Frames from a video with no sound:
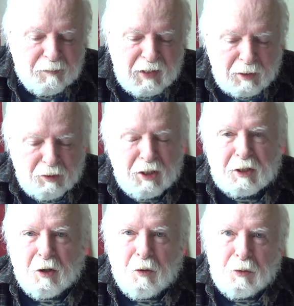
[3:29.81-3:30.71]
Not
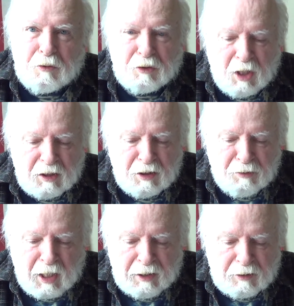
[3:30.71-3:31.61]
their goals, not
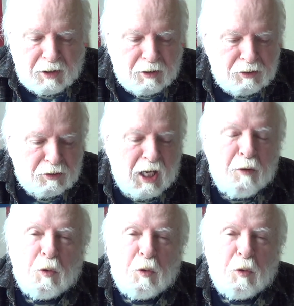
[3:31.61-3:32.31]
their ideals, not